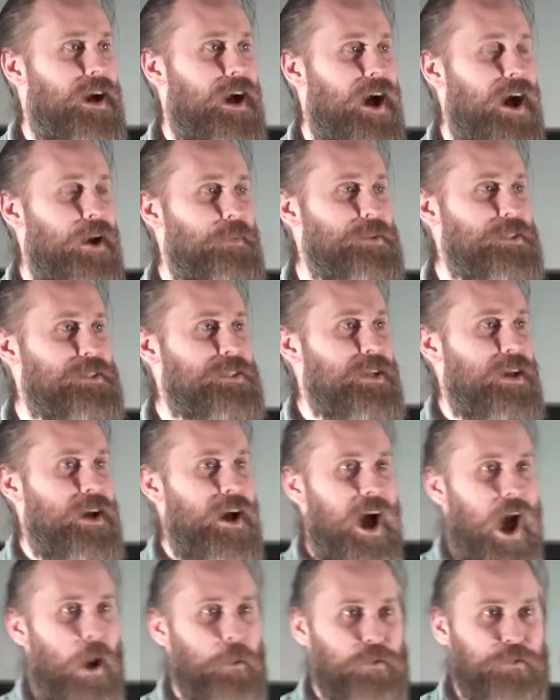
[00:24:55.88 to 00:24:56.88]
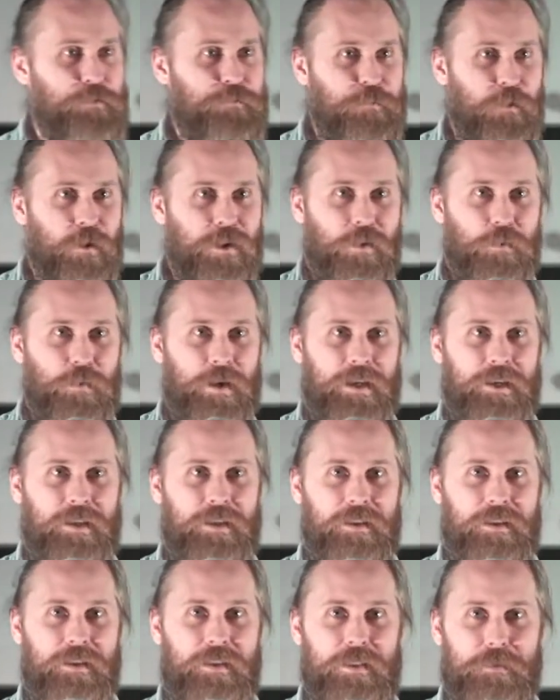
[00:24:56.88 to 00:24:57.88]
I was
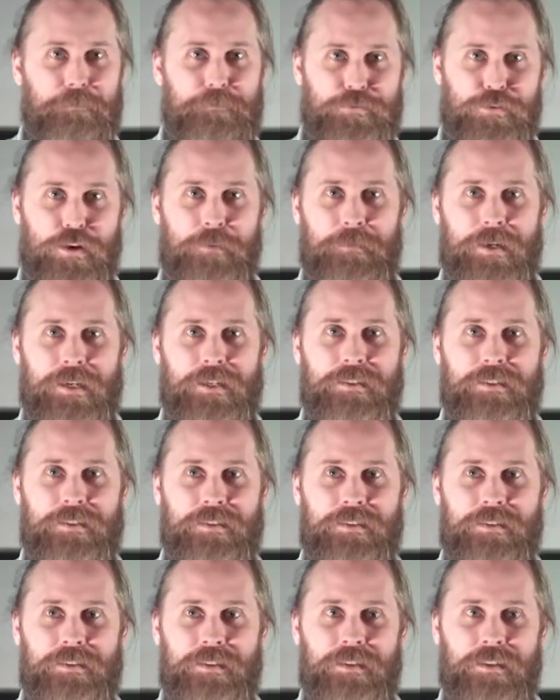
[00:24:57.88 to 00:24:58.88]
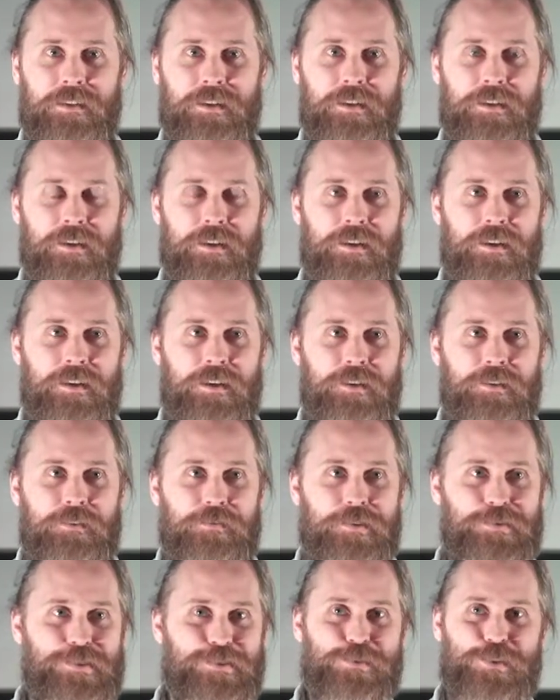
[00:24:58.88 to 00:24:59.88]
following the promise
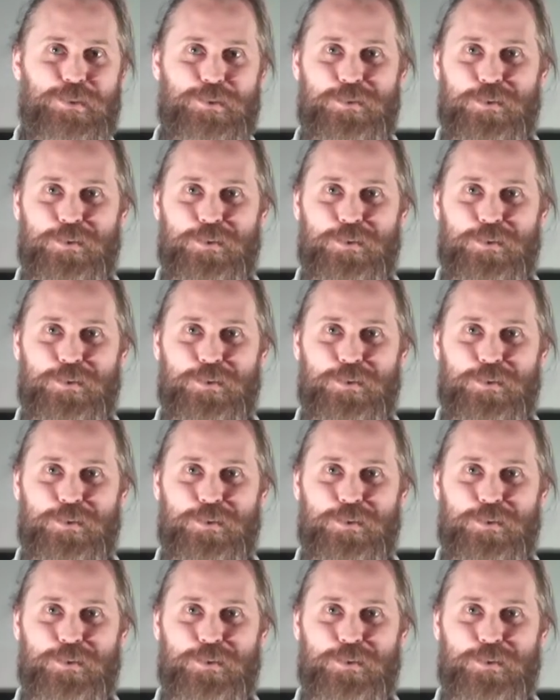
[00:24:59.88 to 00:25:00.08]
from the wrong